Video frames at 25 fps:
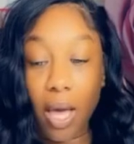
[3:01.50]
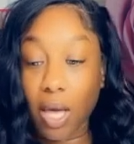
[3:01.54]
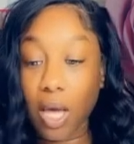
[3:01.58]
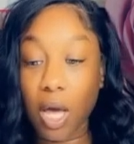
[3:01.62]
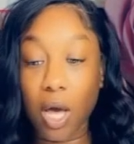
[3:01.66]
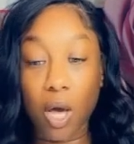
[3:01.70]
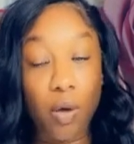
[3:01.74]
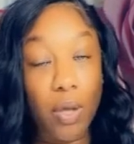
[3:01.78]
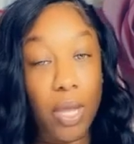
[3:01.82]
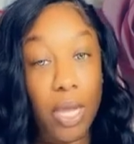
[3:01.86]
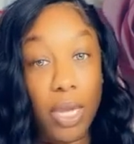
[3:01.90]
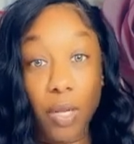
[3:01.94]
I
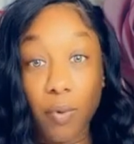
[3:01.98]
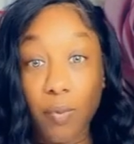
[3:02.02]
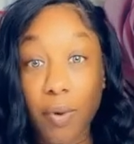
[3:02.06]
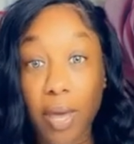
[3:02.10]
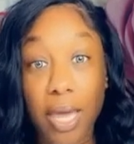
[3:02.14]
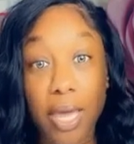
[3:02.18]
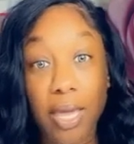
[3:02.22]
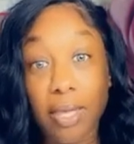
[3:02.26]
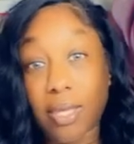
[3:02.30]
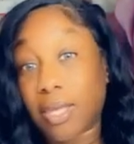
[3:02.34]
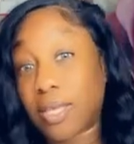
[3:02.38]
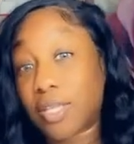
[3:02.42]
go.
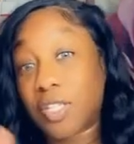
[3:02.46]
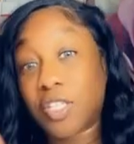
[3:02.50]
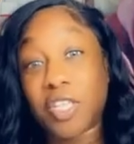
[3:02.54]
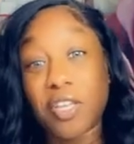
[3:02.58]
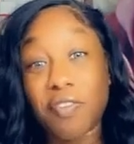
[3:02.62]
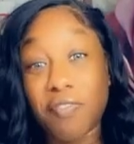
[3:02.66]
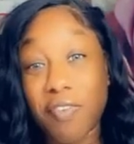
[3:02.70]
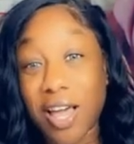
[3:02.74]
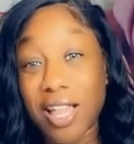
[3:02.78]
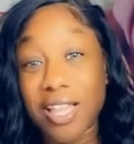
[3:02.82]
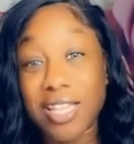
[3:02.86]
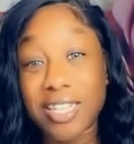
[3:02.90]
Anyway, she
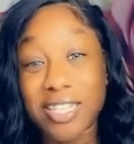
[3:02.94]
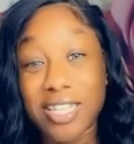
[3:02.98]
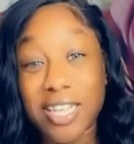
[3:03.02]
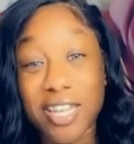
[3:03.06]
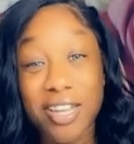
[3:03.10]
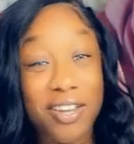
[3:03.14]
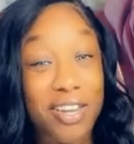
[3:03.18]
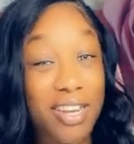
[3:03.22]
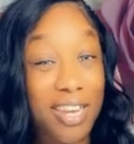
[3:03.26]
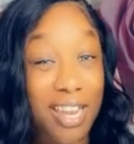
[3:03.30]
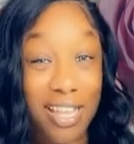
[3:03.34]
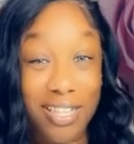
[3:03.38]

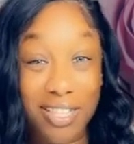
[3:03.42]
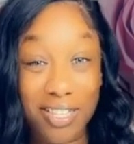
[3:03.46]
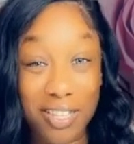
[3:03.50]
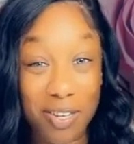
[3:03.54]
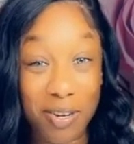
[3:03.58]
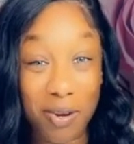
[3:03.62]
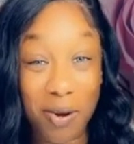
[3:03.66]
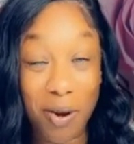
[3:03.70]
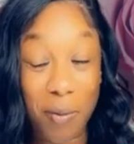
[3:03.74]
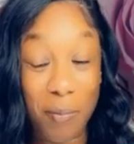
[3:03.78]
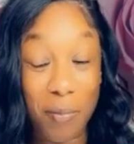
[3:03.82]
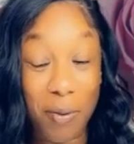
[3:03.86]
volunteered and I took
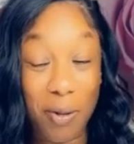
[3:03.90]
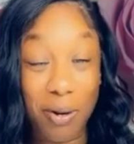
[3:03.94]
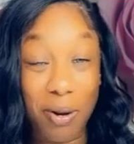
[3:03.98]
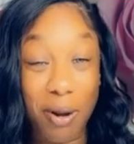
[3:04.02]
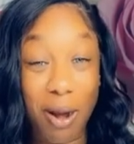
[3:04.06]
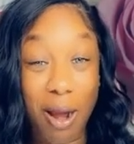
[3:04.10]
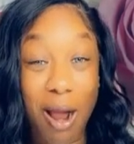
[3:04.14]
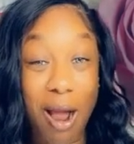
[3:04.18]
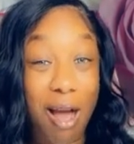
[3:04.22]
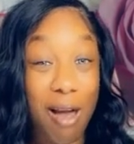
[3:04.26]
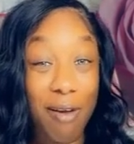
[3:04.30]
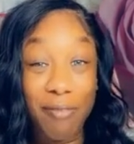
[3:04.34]
her up on
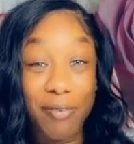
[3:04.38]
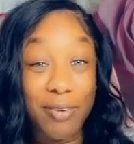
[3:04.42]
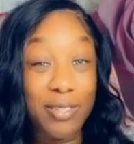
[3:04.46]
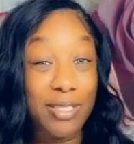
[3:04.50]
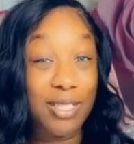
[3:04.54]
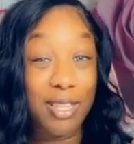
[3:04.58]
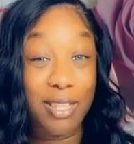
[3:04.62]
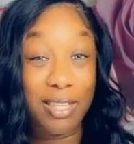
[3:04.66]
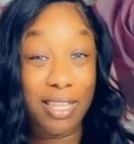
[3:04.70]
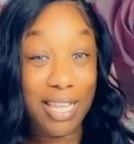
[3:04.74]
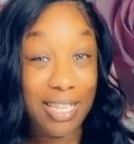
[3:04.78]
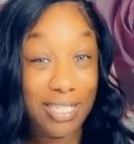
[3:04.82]
our offer.
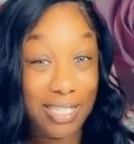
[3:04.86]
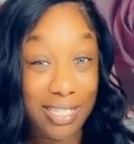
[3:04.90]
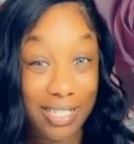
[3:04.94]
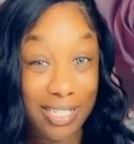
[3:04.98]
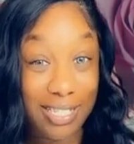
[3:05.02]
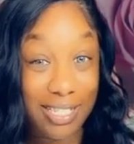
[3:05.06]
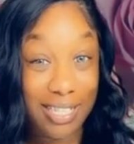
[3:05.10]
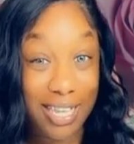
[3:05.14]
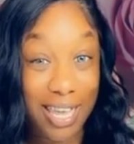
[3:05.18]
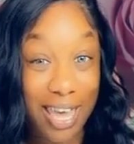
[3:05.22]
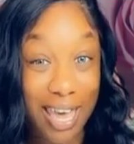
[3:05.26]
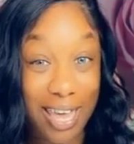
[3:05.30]
So let's just
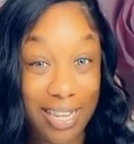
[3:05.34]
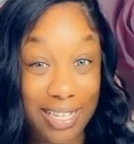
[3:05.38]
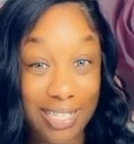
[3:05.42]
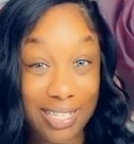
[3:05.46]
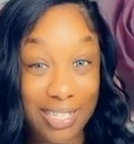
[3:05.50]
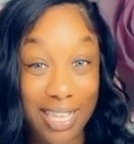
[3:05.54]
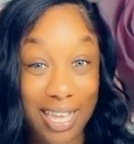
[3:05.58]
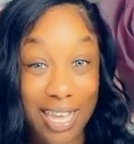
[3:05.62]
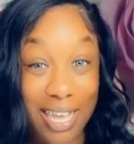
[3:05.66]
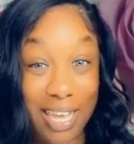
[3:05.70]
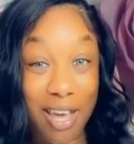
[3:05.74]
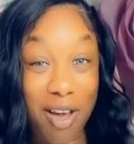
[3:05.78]
see how this
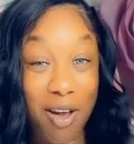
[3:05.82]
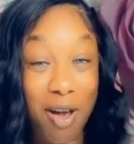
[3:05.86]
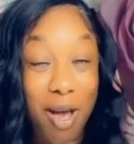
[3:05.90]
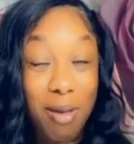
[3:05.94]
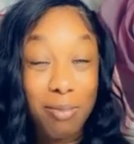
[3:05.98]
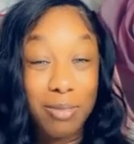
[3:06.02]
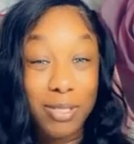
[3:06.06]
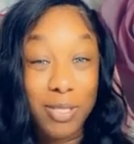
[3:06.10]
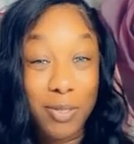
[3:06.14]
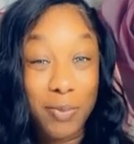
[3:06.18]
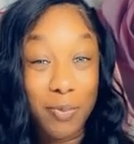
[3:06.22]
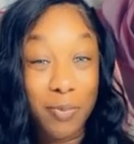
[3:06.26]
thing go. I'm
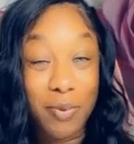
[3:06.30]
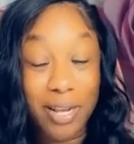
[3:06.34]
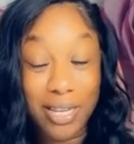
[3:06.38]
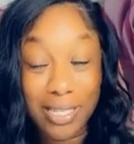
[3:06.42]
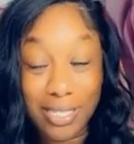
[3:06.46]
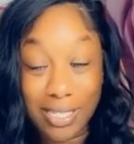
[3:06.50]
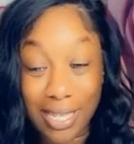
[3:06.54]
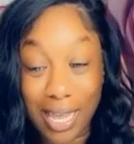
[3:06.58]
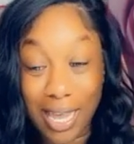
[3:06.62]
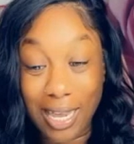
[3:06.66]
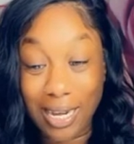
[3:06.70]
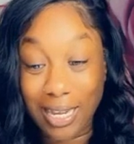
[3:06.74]
super
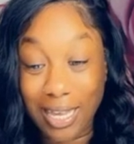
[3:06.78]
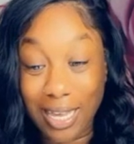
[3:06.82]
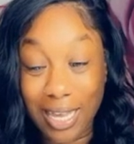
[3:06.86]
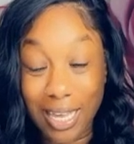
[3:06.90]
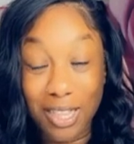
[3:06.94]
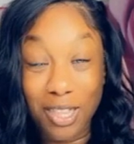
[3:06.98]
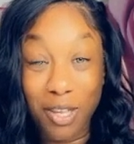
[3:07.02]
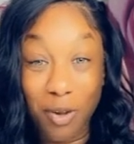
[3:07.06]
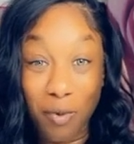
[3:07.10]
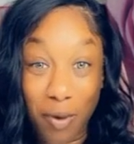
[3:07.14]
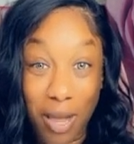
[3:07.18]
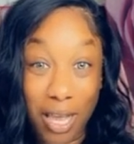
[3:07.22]
excited
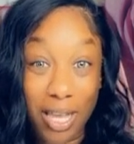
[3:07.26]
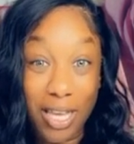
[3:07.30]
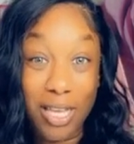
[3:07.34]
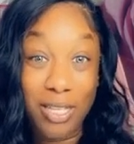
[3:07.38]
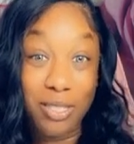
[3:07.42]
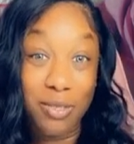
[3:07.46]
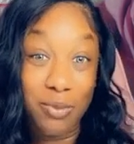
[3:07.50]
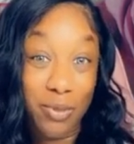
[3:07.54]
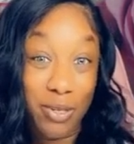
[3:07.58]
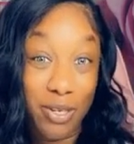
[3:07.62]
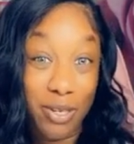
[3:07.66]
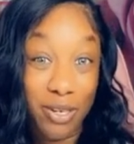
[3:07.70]
either way because
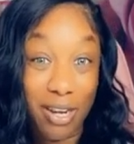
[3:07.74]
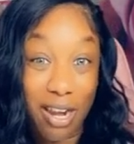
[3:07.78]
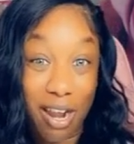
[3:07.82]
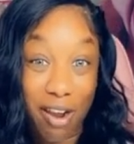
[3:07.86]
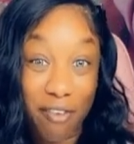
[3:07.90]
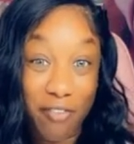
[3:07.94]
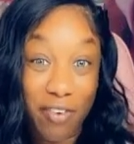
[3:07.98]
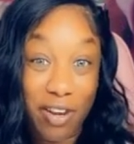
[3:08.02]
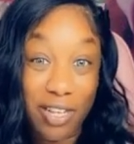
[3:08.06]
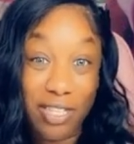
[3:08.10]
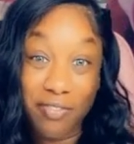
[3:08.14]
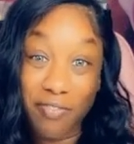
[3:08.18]
we're doing our
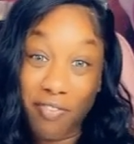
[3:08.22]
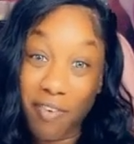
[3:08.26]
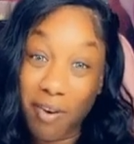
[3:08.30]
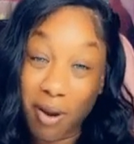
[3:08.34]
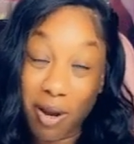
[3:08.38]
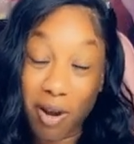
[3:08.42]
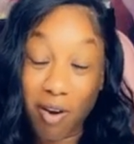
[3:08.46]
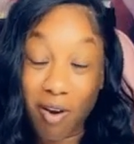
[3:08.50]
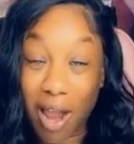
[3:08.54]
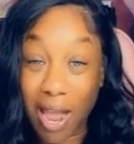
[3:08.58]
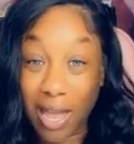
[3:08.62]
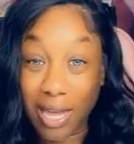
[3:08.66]
first
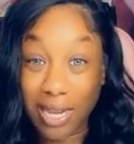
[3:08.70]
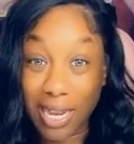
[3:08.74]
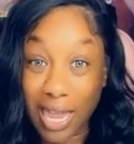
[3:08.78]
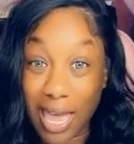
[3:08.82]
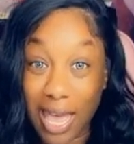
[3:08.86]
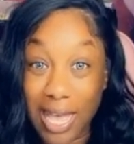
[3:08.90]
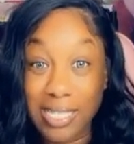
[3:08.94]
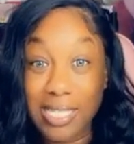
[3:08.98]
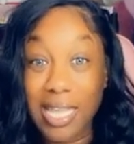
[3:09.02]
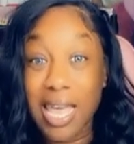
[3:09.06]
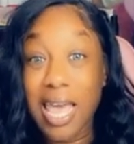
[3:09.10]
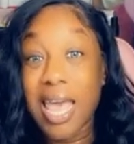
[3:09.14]
Croc
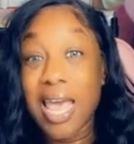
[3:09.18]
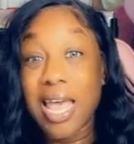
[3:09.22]
class.